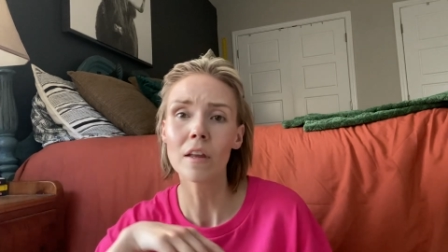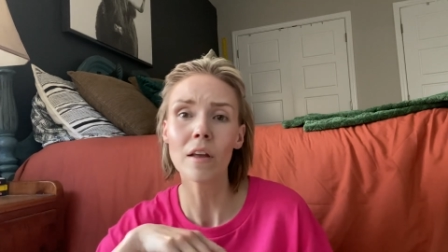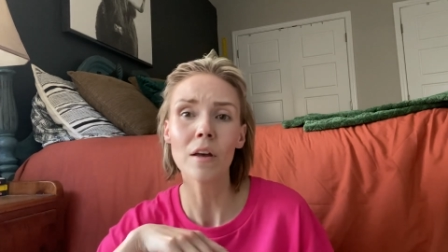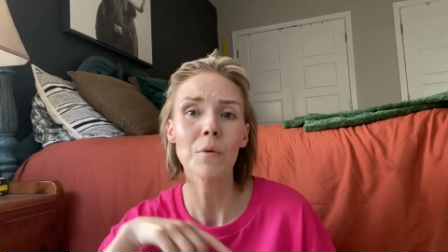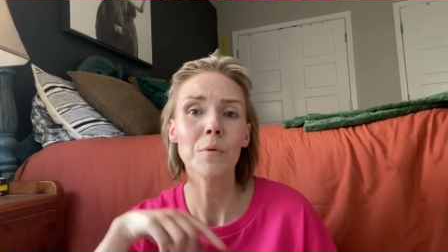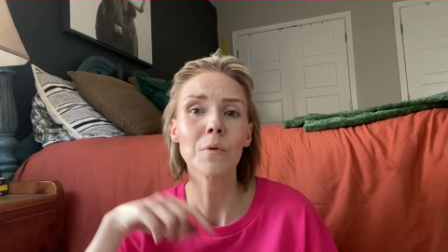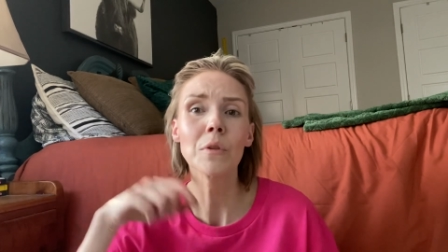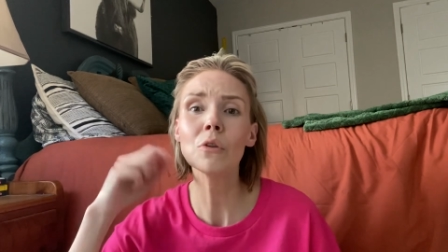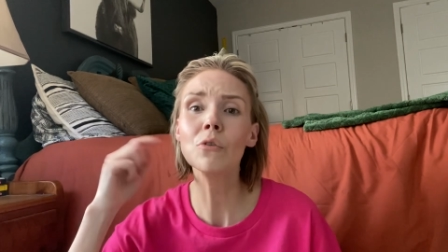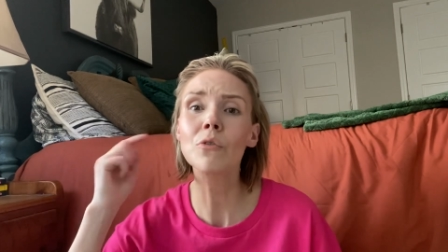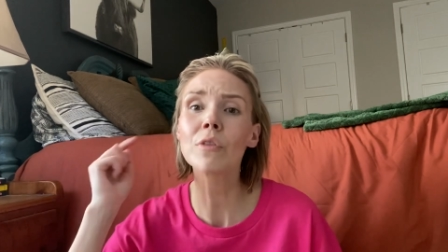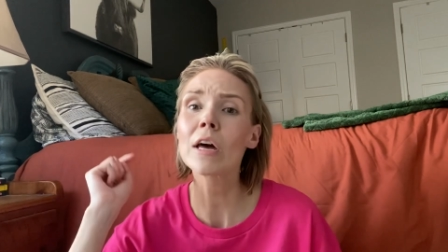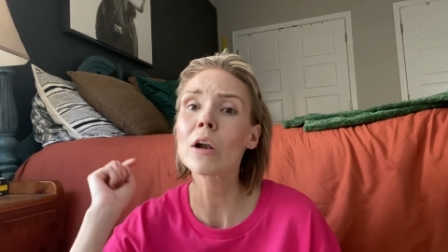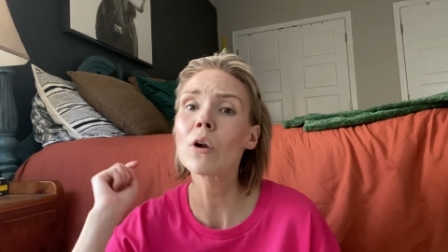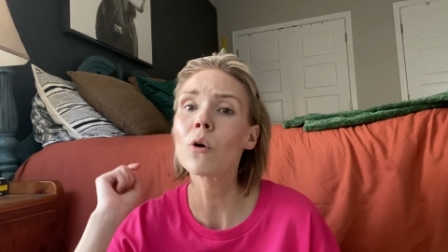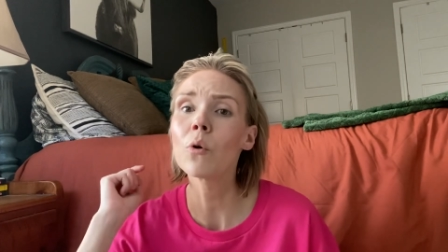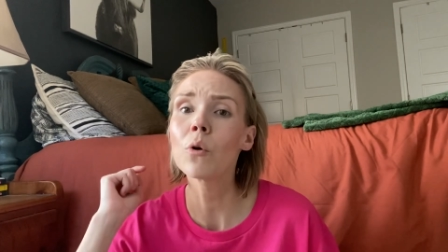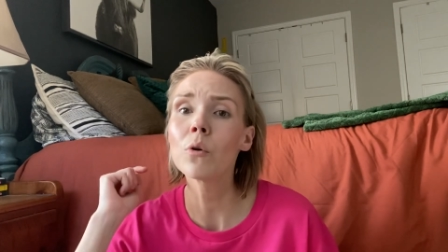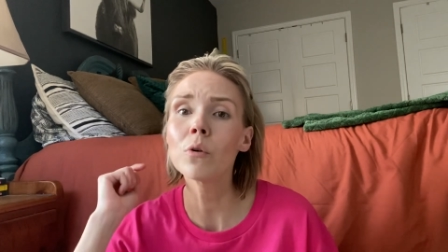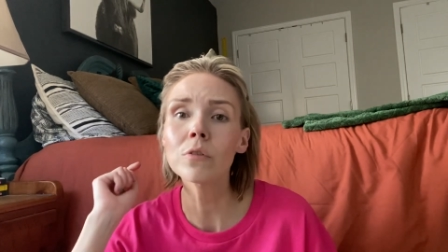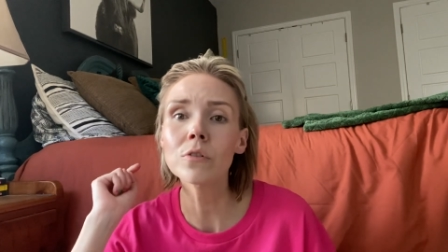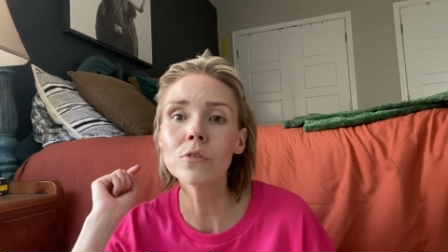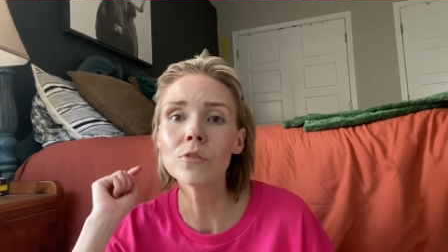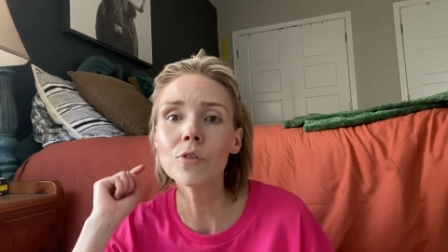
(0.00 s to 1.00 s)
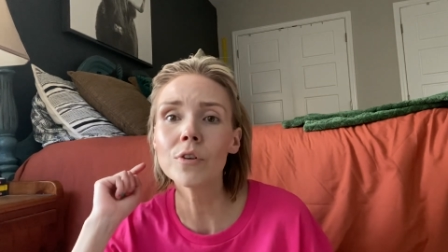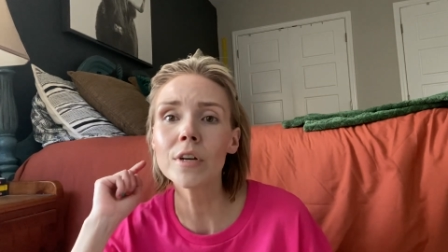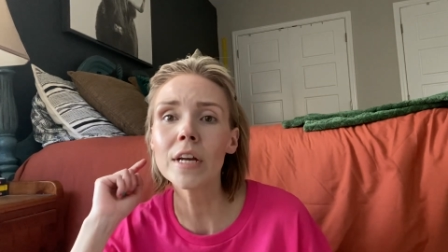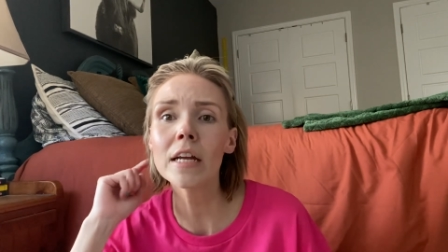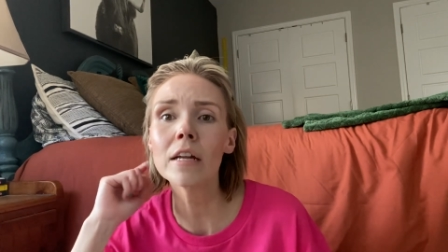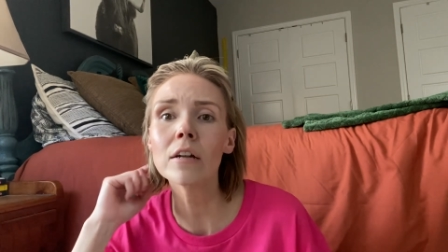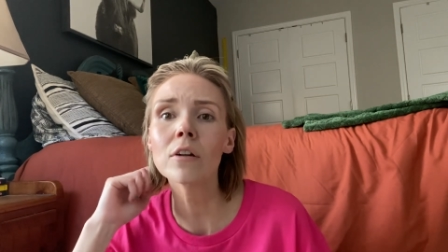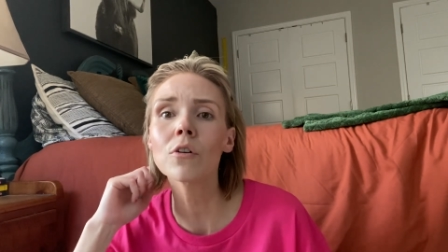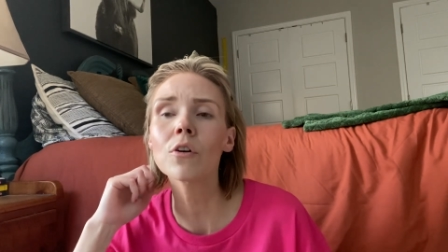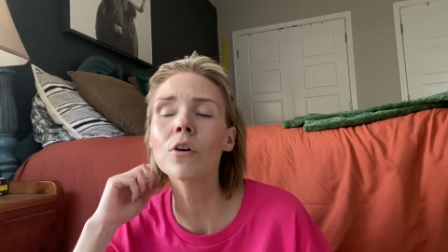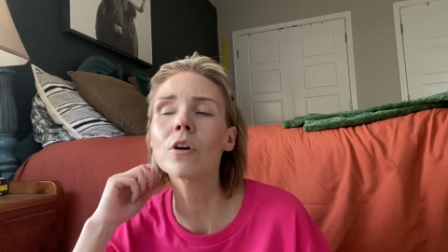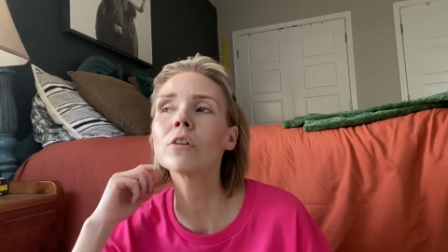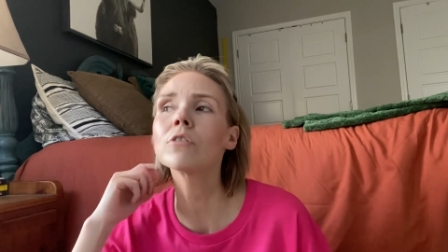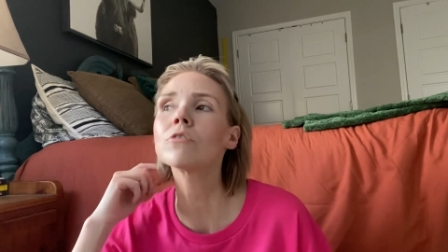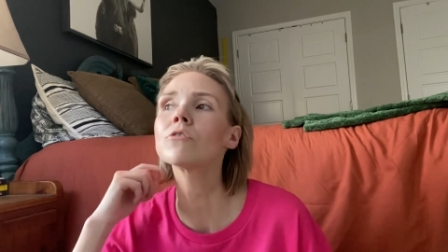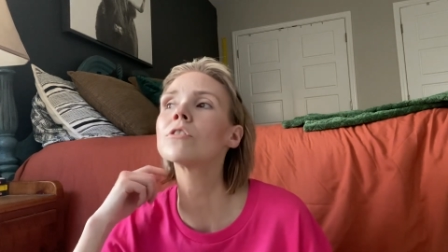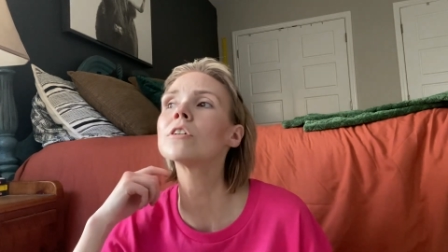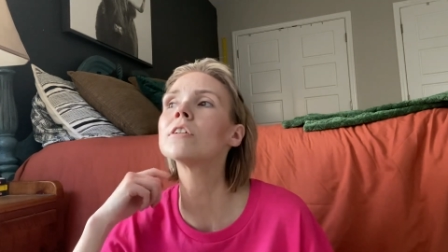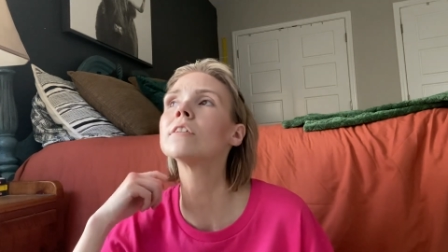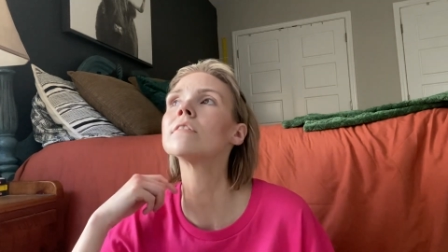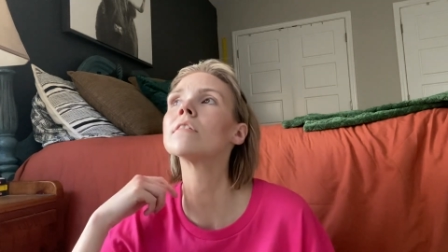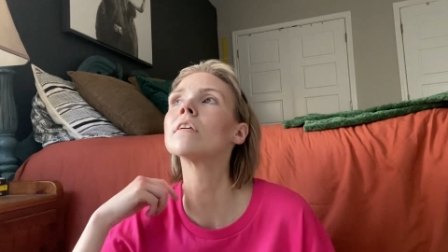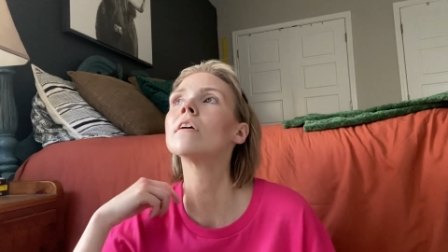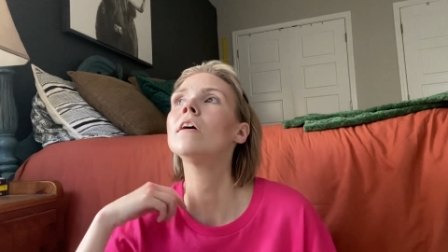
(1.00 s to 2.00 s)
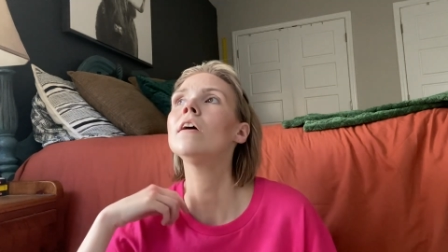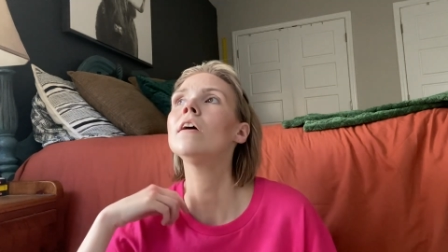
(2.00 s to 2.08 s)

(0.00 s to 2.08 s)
I went through that whole store getting groceries.